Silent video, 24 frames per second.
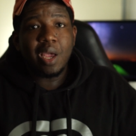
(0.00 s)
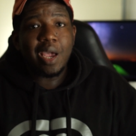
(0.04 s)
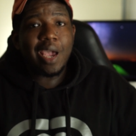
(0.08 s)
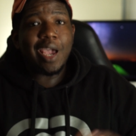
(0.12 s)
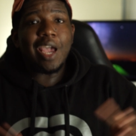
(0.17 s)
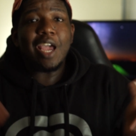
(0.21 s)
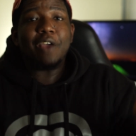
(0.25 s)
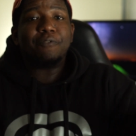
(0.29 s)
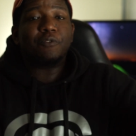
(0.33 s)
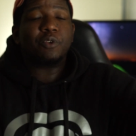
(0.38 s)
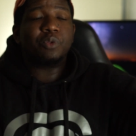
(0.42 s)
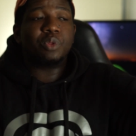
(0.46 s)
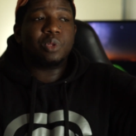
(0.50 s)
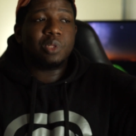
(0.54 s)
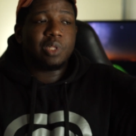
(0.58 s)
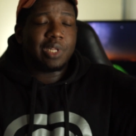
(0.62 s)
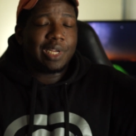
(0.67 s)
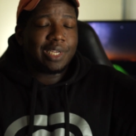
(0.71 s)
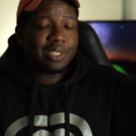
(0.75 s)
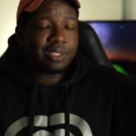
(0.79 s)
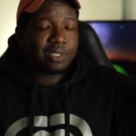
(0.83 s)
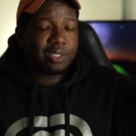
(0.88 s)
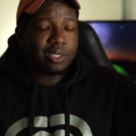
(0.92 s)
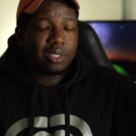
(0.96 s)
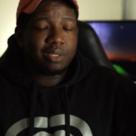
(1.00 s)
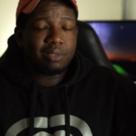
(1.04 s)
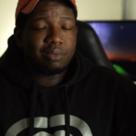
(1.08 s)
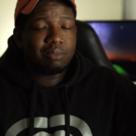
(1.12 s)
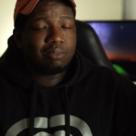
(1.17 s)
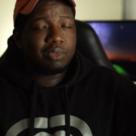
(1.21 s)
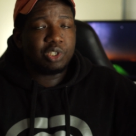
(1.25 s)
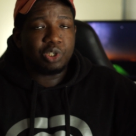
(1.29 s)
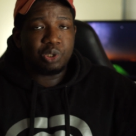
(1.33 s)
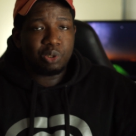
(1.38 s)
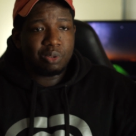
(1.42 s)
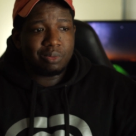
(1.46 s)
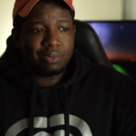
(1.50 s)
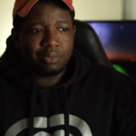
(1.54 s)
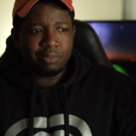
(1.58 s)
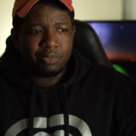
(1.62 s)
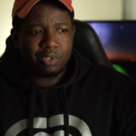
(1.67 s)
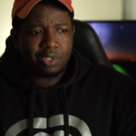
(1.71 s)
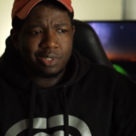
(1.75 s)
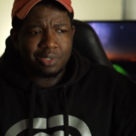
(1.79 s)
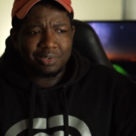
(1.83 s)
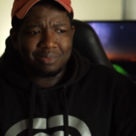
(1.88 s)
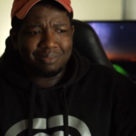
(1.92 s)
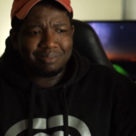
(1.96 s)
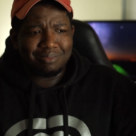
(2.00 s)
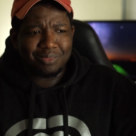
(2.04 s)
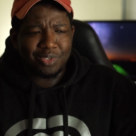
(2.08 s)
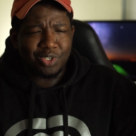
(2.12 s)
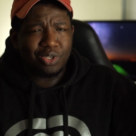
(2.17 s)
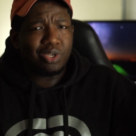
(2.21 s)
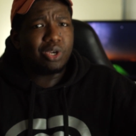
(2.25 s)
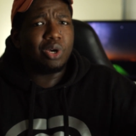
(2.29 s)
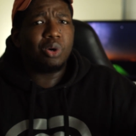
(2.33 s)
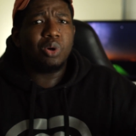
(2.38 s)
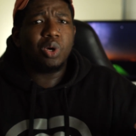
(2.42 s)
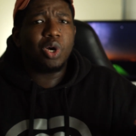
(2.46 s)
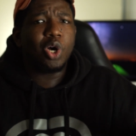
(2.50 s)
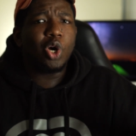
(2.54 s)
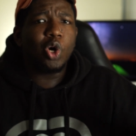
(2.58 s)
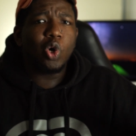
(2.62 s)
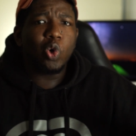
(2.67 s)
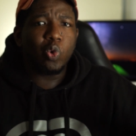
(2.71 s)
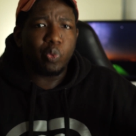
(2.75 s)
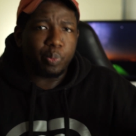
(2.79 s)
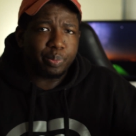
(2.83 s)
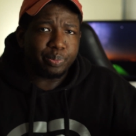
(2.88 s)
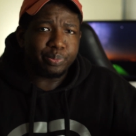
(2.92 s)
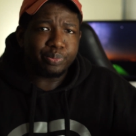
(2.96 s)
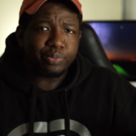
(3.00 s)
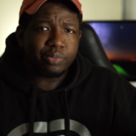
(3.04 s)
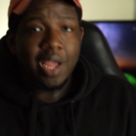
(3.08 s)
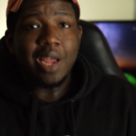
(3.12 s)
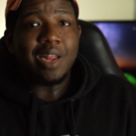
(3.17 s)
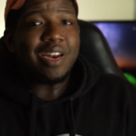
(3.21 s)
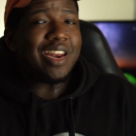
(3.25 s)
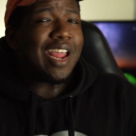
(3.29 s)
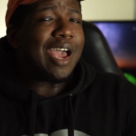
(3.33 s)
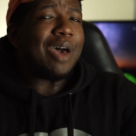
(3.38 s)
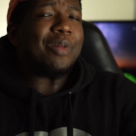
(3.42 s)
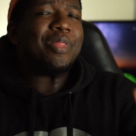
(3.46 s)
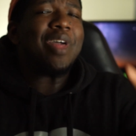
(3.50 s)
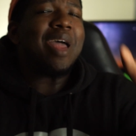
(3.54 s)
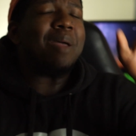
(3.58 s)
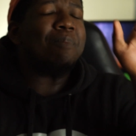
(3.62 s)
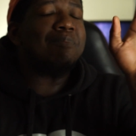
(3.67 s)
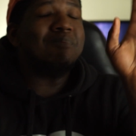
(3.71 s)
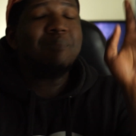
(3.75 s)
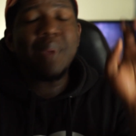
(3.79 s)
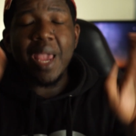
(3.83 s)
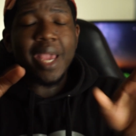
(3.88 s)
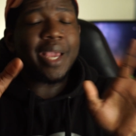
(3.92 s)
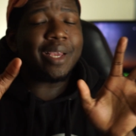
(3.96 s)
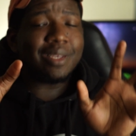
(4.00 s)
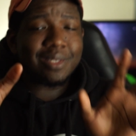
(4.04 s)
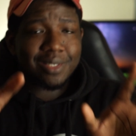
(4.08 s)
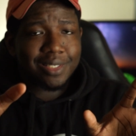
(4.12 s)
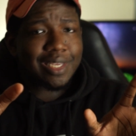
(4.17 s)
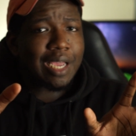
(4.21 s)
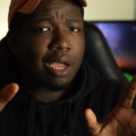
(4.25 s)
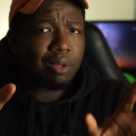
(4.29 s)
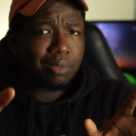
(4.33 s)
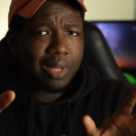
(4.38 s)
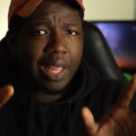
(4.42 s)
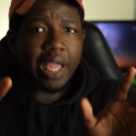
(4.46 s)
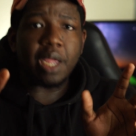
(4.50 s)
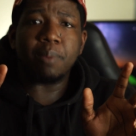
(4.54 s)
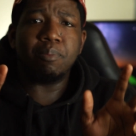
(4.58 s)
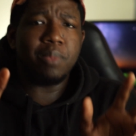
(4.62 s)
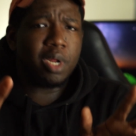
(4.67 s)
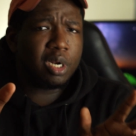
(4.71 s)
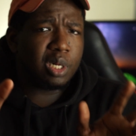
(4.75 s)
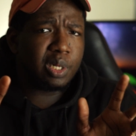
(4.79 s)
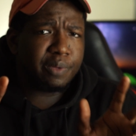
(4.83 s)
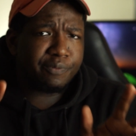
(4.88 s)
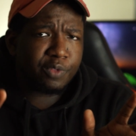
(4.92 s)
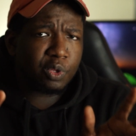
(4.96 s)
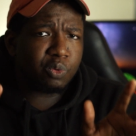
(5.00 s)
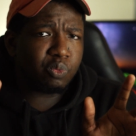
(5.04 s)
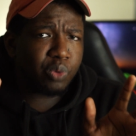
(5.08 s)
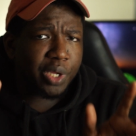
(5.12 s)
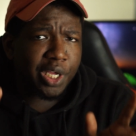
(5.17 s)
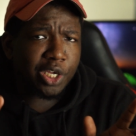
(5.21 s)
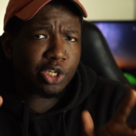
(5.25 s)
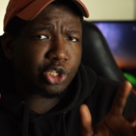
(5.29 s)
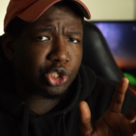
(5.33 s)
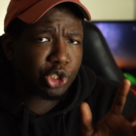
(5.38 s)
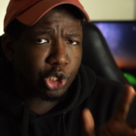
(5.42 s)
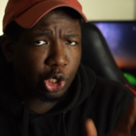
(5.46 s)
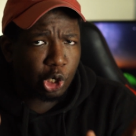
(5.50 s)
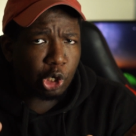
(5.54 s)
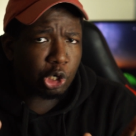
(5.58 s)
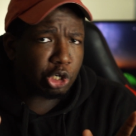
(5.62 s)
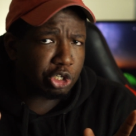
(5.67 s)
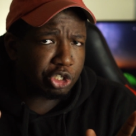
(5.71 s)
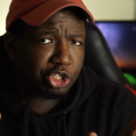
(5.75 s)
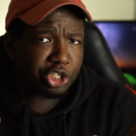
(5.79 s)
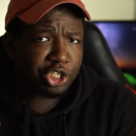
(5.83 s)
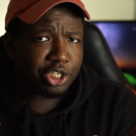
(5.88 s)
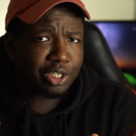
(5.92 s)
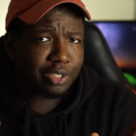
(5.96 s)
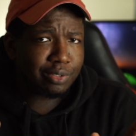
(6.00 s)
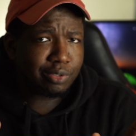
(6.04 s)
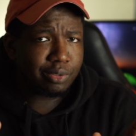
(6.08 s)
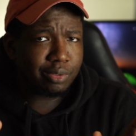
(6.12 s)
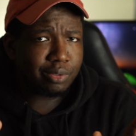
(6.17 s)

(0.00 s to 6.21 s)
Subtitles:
After the lesson, you just go home. Now that may sound like middle of the week church,